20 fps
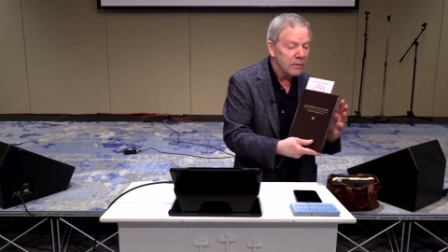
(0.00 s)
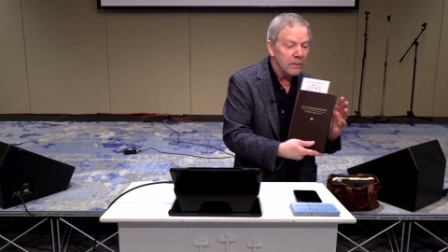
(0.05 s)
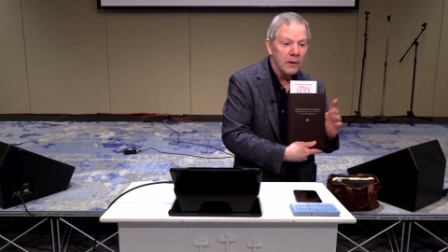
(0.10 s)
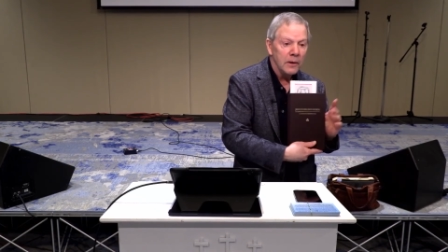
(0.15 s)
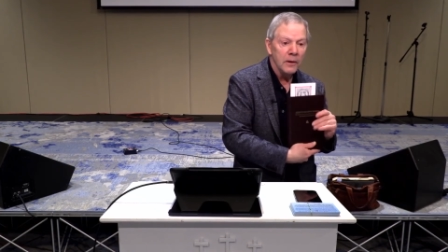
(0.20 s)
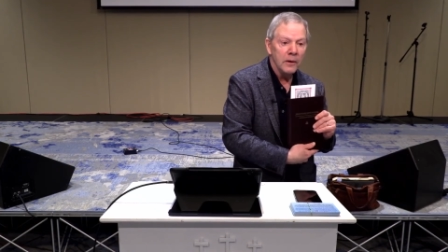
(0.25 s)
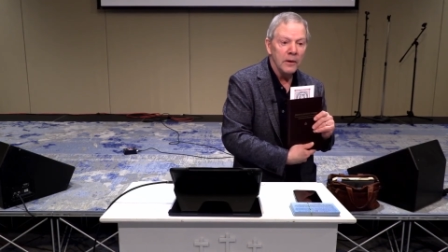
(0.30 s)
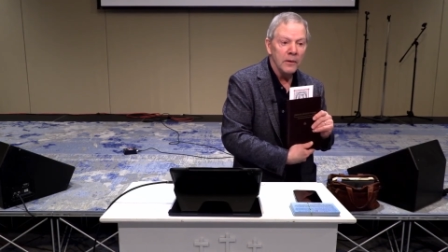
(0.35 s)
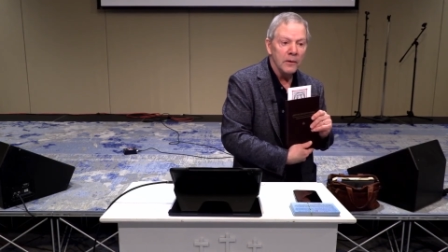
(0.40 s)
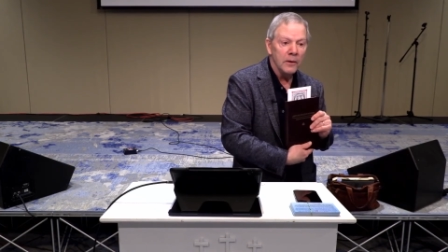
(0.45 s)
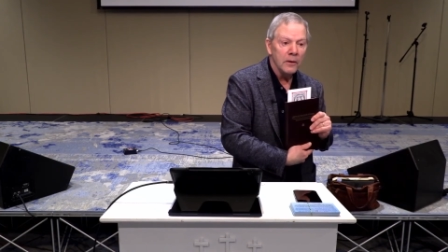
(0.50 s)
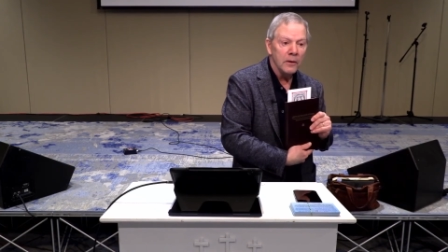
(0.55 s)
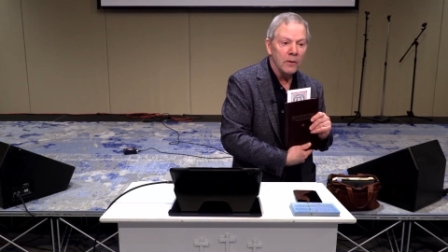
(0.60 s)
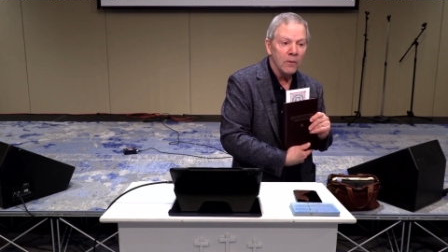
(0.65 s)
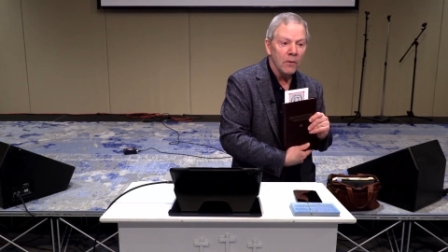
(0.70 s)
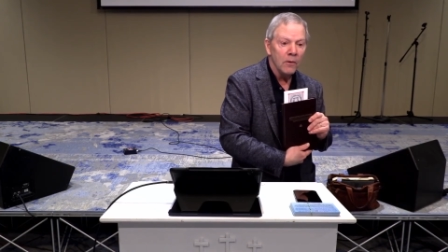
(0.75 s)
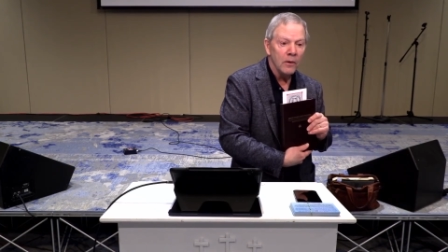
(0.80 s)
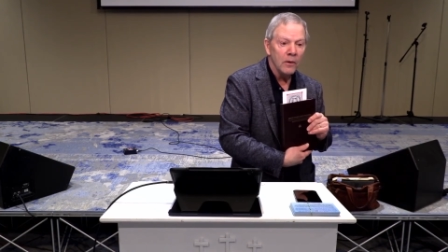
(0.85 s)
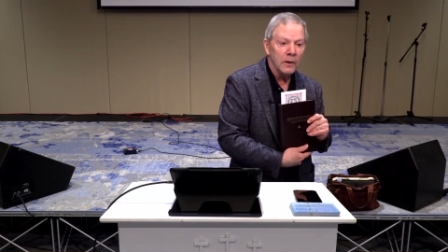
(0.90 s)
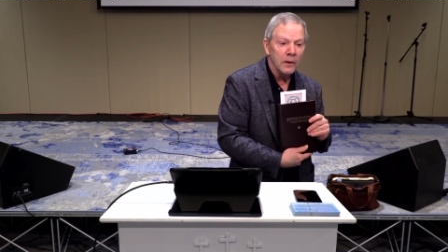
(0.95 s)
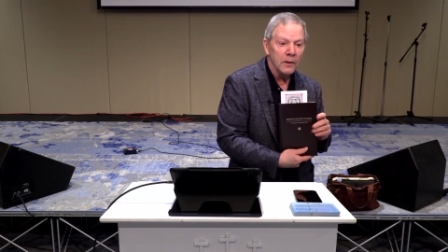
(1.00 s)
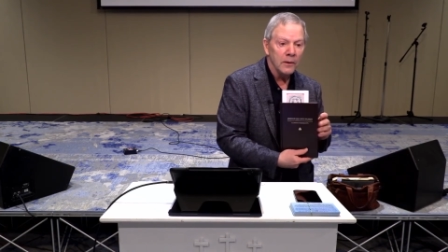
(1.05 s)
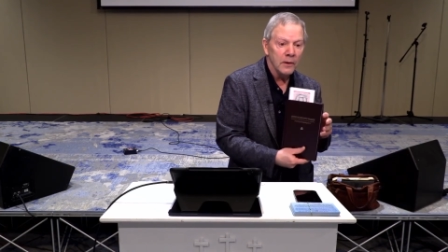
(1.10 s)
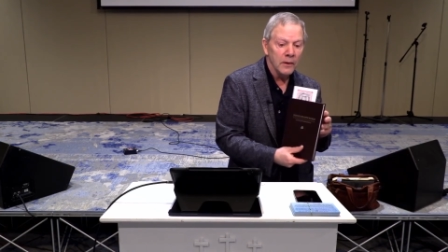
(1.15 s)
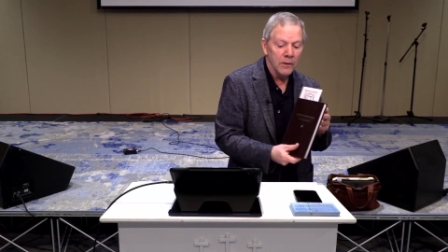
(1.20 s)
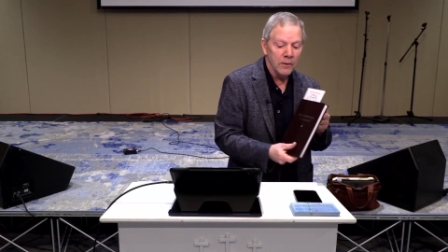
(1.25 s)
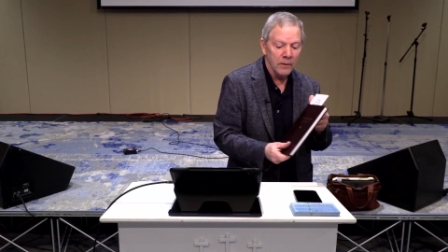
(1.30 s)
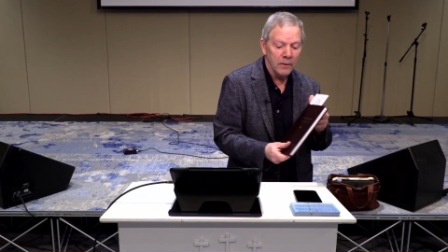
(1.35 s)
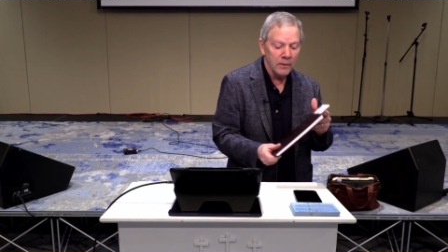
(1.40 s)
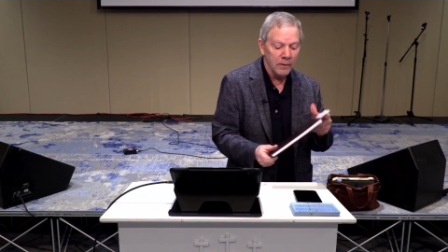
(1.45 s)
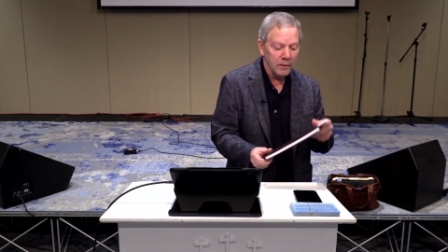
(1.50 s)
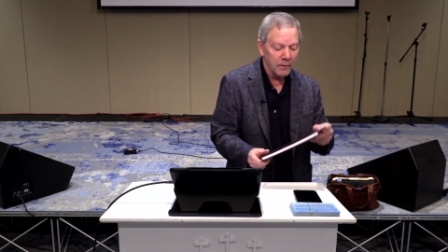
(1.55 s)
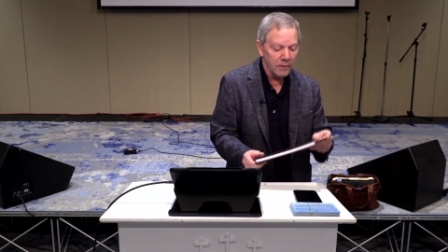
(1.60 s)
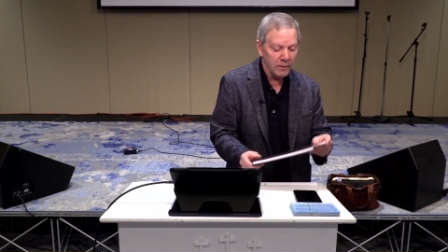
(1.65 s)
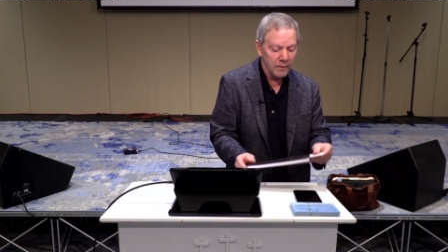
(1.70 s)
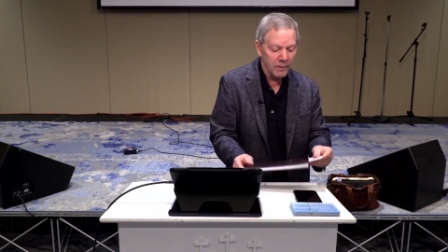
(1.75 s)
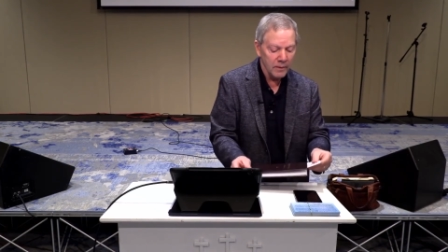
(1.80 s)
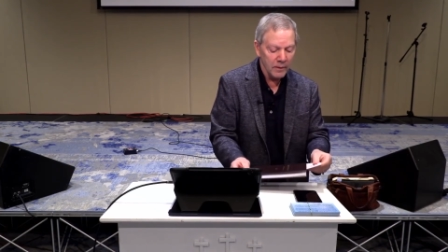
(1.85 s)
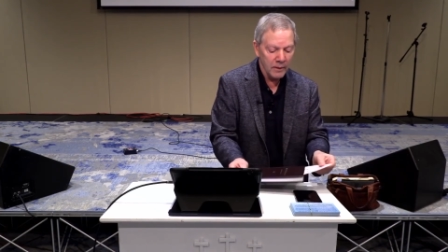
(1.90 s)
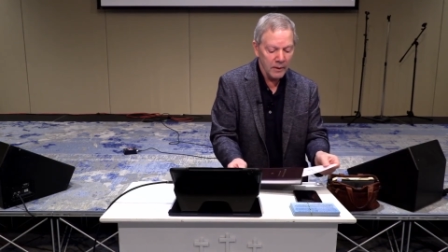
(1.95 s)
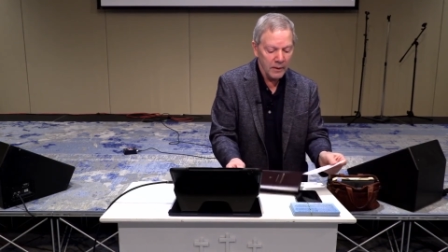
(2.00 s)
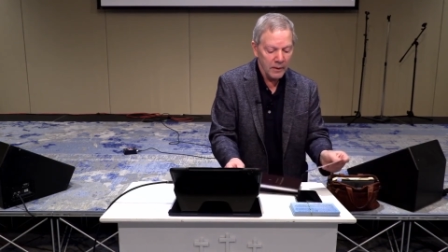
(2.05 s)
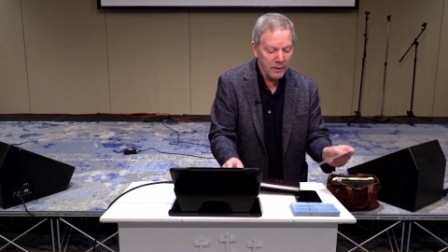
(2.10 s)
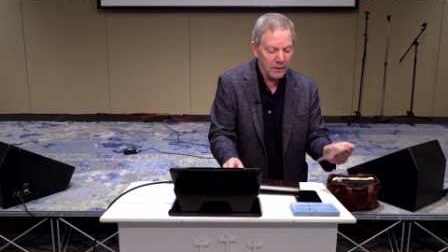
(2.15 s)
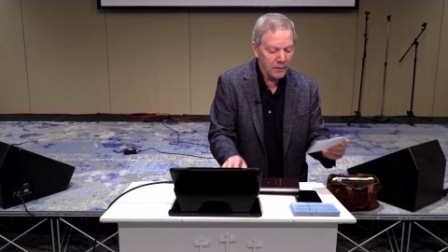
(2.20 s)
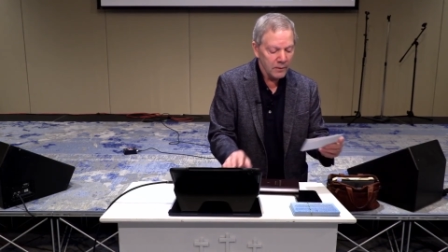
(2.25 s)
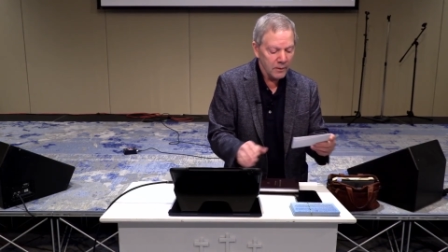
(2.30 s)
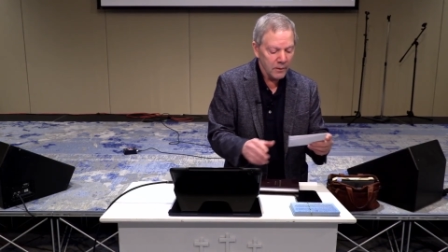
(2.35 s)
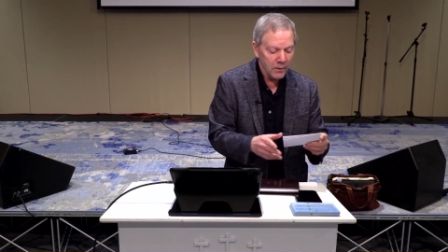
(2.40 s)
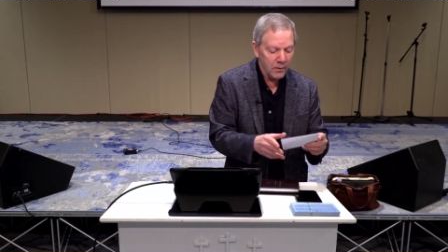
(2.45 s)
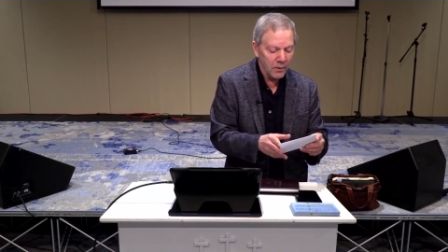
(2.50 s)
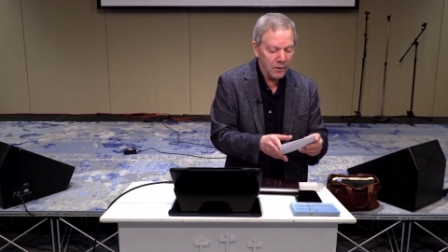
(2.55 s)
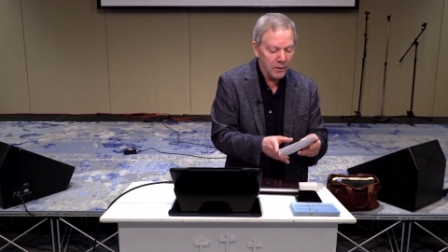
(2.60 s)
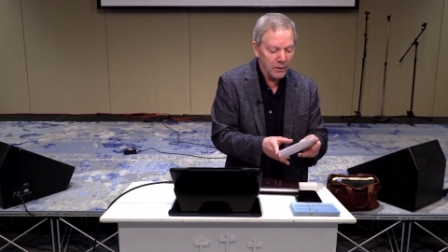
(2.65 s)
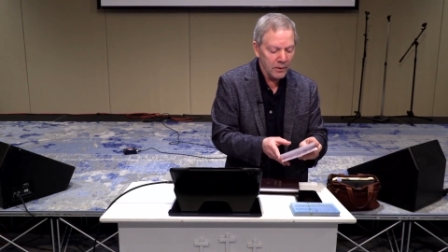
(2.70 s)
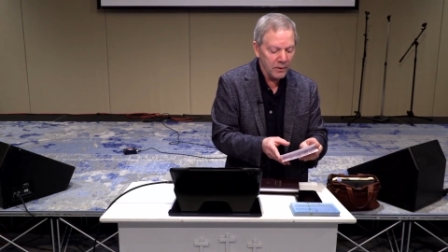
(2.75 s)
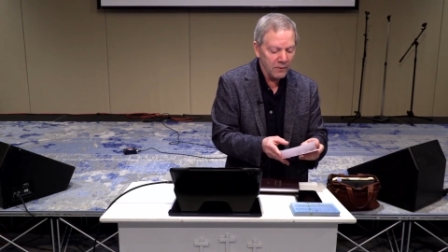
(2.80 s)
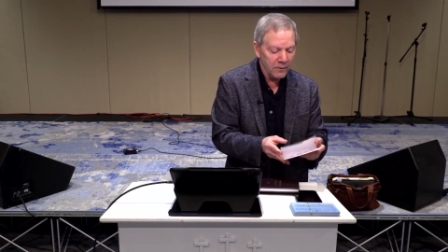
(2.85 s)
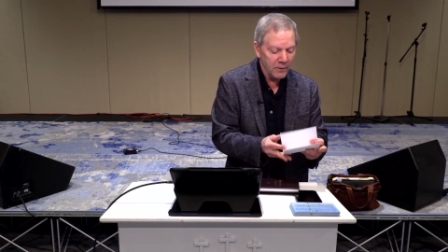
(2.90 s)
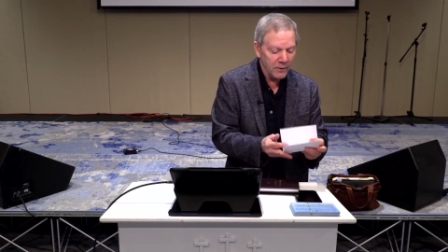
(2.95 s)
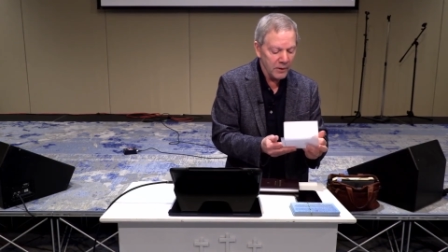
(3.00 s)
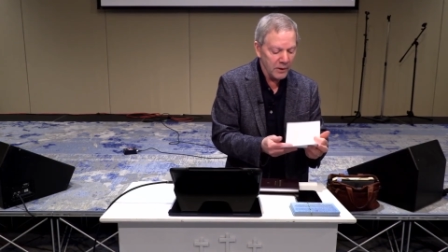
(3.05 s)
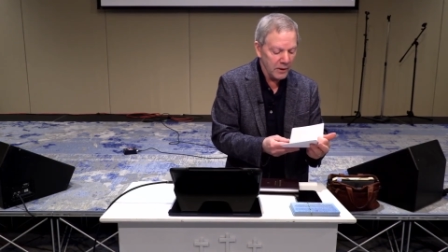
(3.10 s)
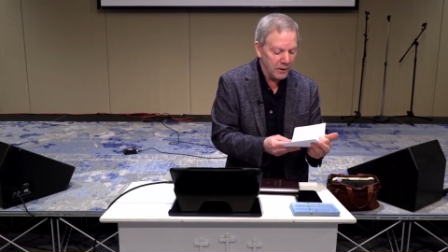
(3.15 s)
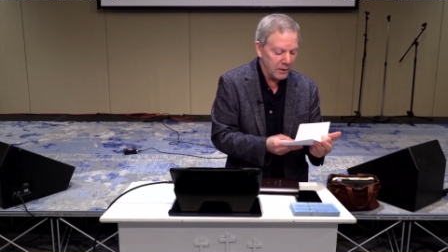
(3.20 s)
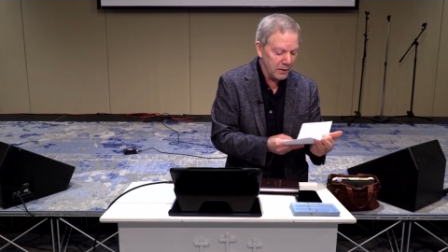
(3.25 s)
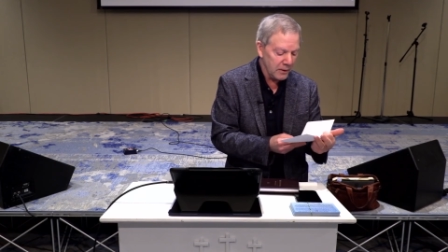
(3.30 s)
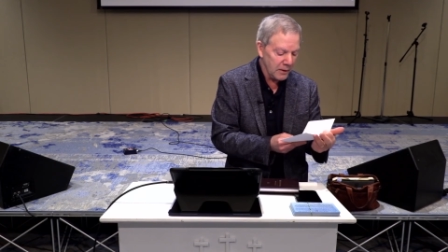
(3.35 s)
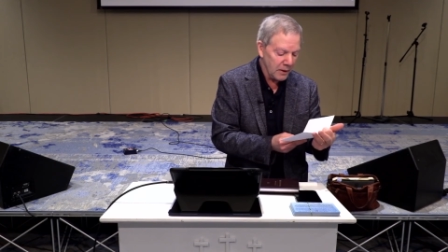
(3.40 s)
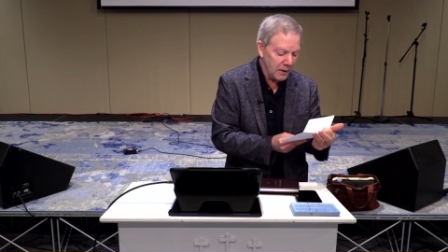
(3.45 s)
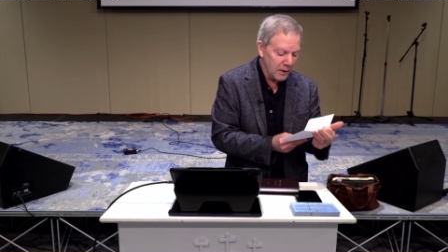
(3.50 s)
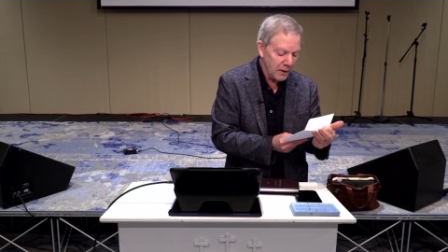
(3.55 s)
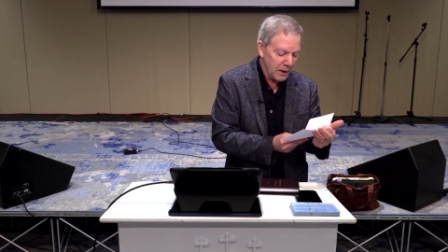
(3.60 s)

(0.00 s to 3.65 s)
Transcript: They see this card in there. The card says,